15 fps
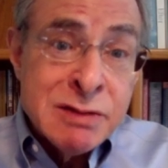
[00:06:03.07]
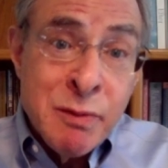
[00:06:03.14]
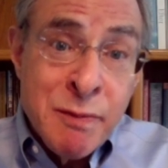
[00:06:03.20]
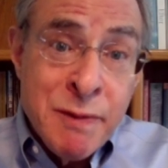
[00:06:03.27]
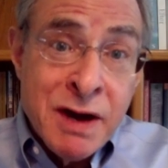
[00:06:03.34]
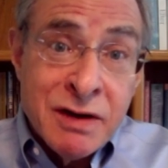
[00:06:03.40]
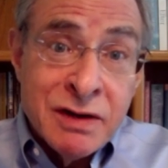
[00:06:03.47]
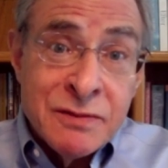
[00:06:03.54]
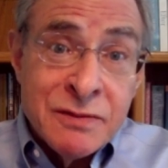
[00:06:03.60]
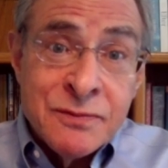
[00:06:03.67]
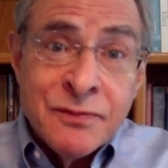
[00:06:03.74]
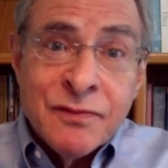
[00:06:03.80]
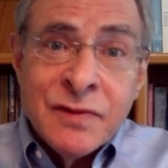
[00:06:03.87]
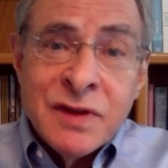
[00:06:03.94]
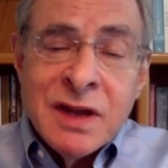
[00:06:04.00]
about it.
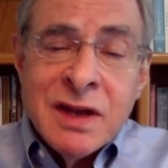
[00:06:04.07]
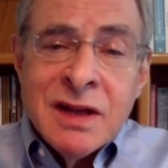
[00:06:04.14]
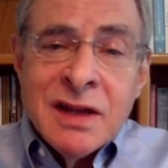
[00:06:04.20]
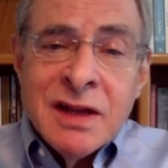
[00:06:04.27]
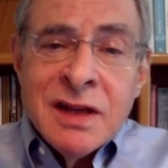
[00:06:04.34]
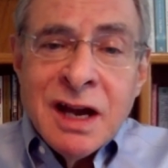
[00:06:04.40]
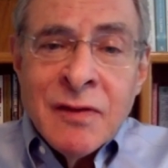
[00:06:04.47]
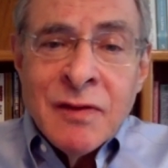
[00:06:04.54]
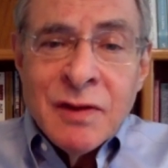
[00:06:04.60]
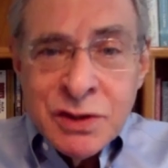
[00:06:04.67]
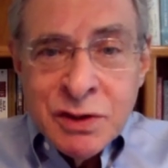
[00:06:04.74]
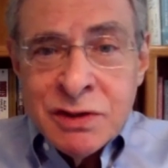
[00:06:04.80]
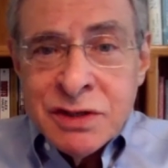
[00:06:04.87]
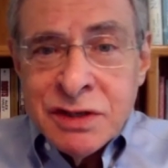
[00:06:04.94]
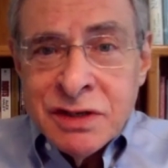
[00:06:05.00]
And the
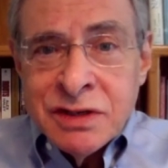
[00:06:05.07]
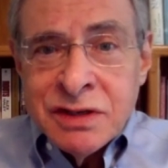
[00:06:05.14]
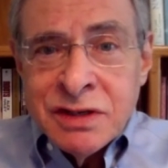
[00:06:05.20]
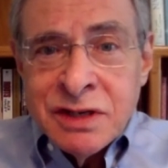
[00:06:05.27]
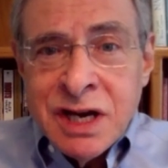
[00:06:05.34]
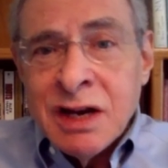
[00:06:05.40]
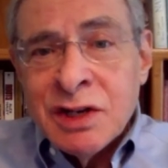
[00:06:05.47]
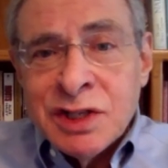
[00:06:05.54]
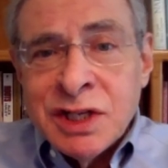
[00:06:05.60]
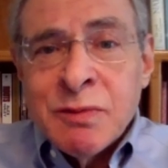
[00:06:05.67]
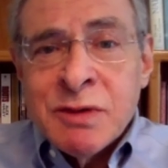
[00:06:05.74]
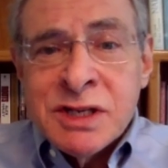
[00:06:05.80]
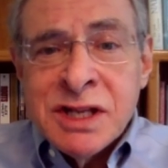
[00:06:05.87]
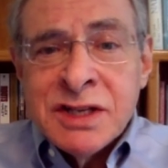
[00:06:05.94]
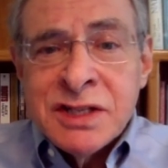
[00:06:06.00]
surgeon kind of
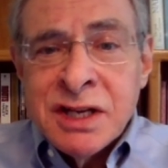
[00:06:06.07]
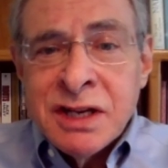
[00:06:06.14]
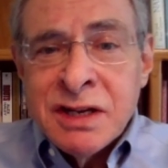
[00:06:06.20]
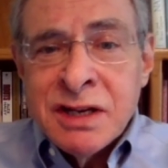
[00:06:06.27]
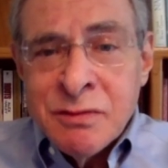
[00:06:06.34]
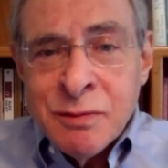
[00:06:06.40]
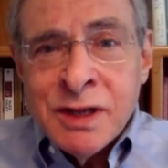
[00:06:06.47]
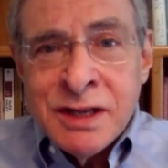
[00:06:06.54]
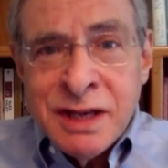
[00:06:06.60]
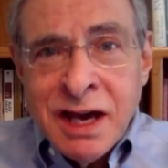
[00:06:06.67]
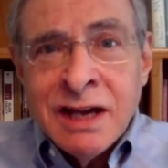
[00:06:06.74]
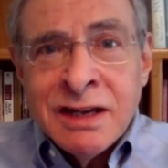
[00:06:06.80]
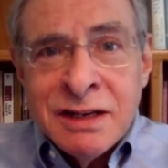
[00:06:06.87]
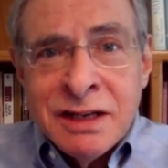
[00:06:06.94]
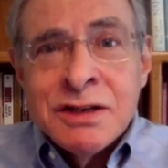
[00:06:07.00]
sheepishly said, well, yeah,
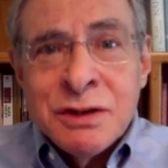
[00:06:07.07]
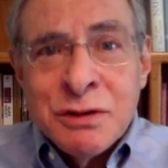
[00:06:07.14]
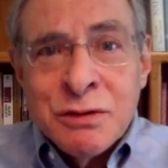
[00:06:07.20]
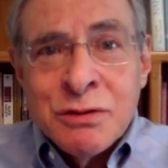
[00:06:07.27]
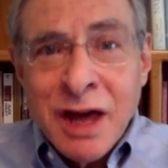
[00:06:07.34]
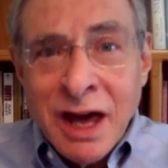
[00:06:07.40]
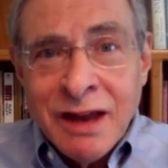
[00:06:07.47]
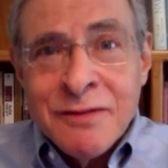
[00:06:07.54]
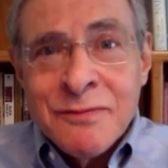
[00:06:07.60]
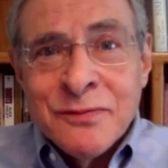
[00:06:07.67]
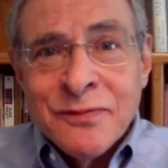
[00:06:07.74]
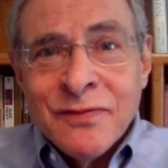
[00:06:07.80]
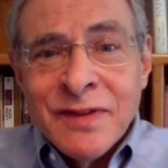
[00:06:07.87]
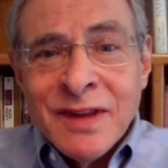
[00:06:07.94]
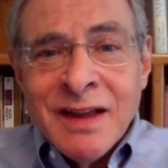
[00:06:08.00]
I did do that.
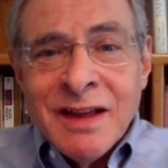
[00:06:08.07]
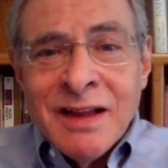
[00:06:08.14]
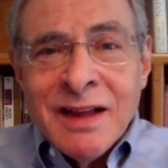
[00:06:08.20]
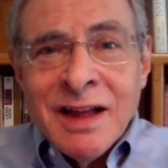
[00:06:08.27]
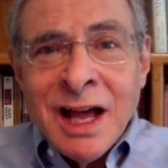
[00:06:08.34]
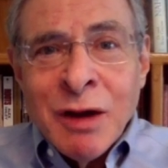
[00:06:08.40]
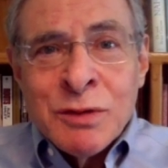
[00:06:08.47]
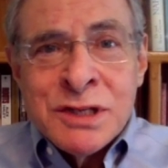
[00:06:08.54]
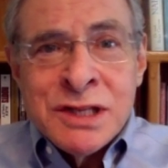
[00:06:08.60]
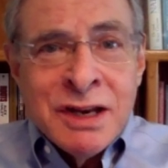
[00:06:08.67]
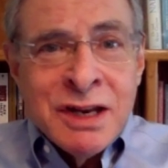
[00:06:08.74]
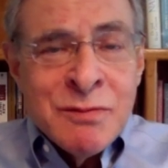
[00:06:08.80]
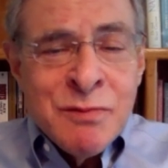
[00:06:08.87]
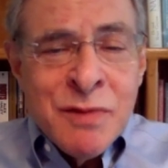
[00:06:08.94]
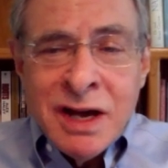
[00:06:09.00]
I was
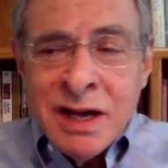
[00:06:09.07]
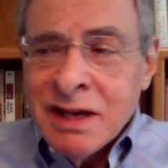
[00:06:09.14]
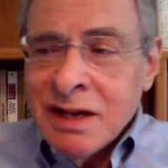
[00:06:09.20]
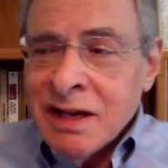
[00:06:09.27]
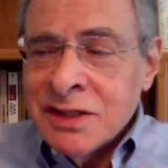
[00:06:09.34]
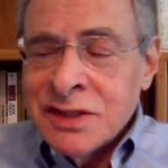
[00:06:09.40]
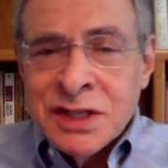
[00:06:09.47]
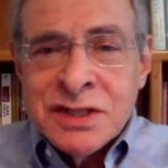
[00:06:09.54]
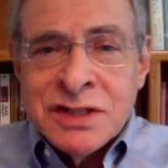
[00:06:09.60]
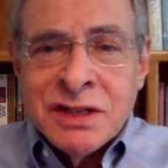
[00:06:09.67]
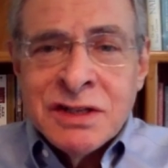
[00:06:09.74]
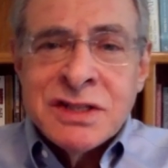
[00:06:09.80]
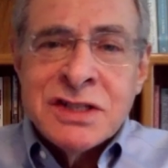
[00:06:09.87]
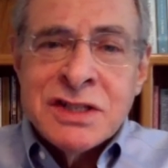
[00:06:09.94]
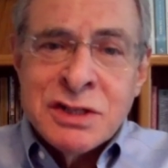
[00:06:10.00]
letting my
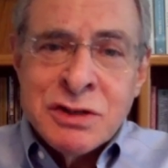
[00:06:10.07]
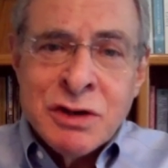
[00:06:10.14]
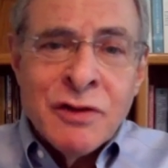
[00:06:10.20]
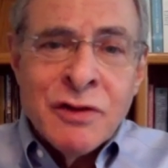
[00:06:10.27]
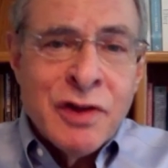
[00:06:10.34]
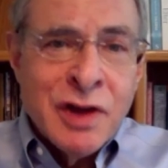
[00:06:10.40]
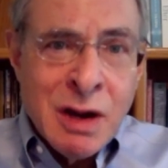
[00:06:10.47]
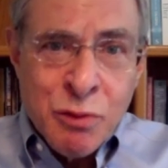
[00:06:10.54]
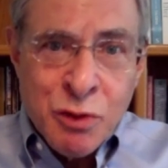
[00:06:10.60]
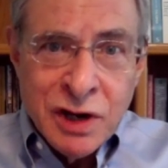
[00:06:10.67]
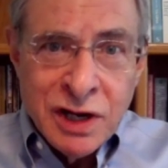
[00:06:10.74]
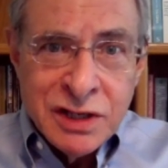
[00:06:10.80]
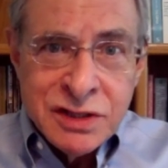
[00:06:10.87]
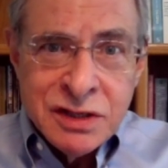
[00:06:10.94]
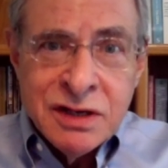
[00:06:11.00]
assistants start the
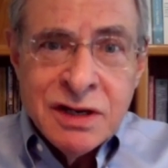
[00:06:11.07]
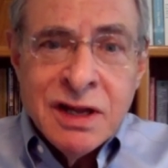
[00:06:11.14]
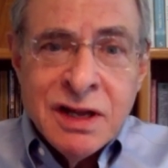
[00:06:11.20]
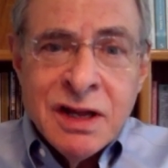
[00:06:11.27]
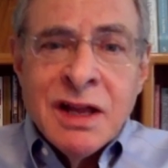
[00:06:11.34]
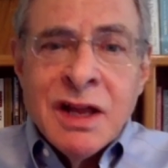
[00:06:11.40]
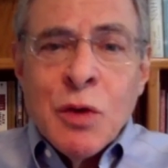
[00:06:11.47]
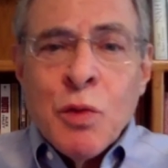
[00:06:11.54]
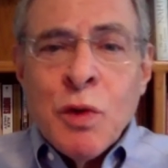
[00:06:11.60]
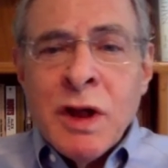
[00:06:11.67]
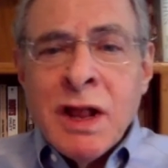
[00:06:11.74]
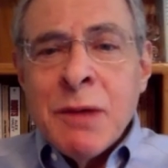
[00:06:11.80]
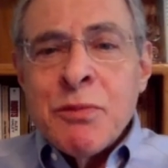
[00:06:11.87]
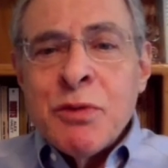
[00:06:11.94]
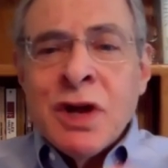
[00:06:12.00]
operation while
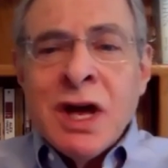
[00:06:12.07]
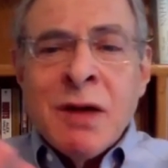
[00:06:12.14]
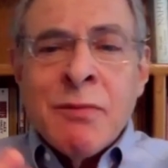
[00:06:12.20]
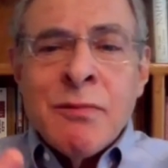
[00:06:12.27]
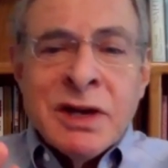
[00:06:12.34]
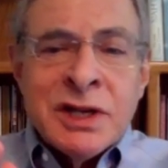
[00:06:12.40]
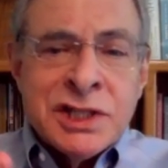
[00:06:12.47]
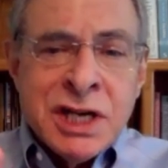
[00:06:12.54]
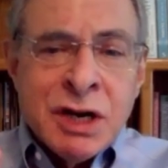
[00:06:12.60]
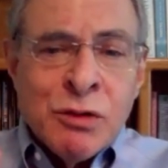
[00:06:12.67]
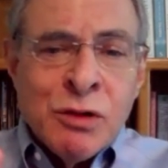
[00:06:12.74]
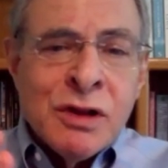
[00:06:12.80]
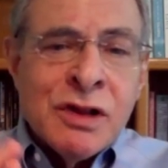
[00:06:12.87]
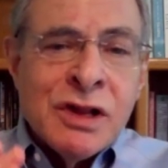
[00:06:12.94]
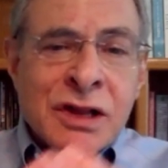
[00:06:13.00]
I put on my
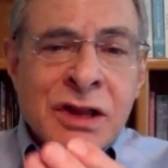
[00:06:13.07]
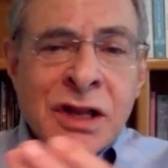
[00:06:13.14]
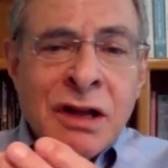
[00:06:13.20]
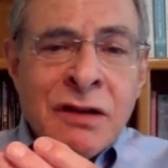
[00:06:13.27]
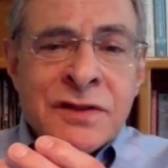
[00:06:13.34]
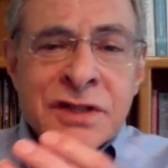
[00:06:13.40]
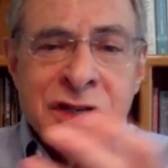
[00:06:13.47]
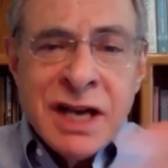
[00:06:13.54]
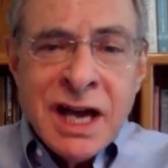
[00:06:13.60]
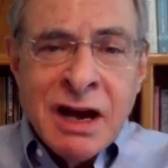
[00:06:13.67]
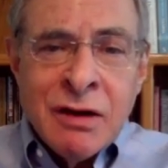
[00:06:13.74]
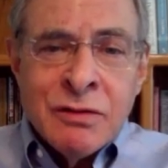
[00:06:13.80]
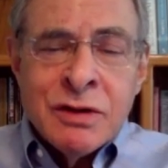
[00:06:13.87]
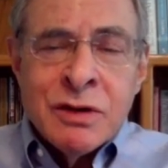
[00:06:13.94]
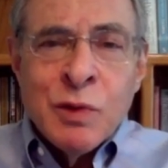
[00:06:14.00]
sterile gloves and
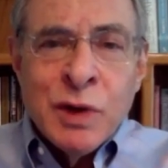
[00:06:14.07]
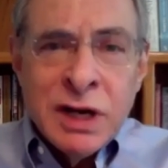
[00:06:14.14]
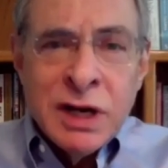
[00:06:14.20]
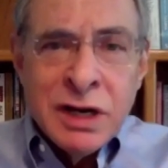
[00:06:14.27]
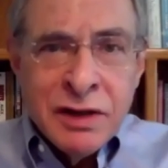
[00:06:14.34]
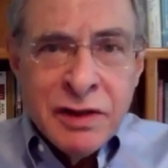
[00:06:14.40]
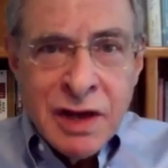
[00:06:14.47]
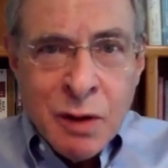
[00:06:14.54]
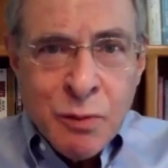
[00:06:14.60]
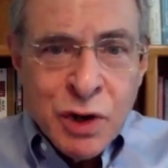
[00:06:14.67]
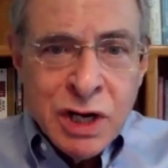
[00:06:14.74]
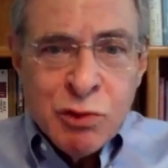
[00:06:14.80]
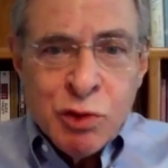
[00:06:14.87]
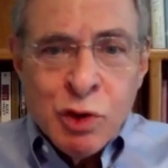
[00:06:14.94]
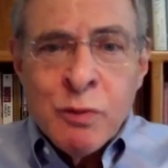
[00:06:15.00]
gown and went into the
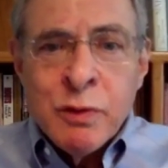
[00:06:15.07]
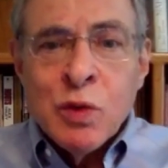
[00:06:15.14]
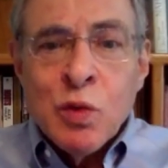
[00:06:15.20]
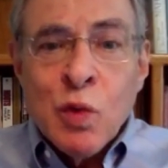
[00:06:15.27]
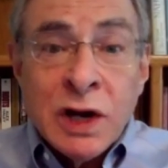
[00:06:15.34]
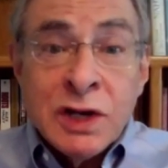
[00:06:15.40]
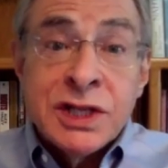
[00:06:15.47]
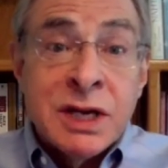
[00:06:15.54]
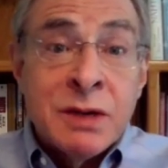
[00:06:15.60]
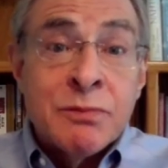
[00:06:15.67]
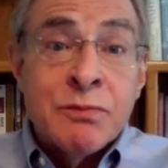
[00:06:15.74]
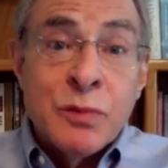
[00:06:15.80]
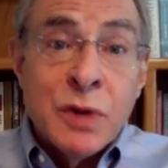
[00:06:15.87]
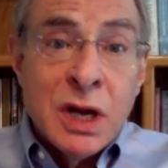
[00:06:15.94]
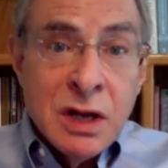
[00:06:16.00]
operating room and watched them